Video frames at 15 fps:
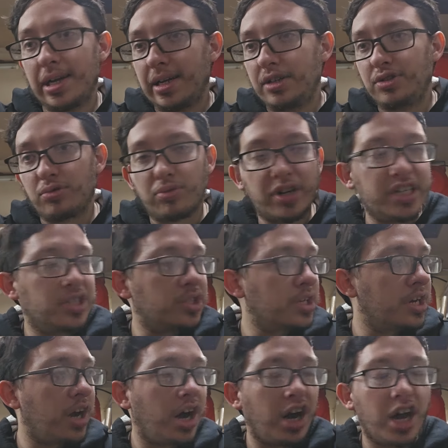to race a
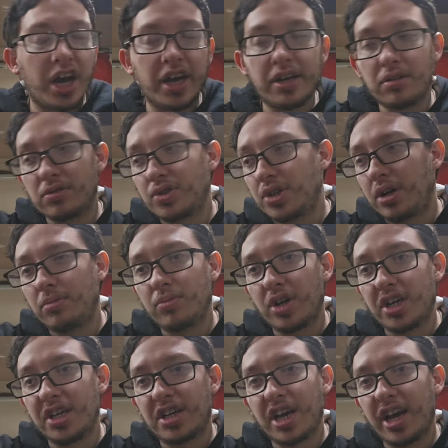guy or something
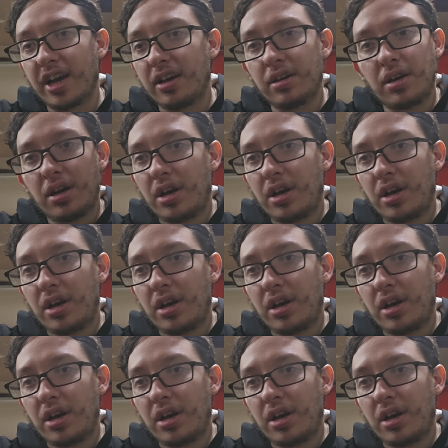like that.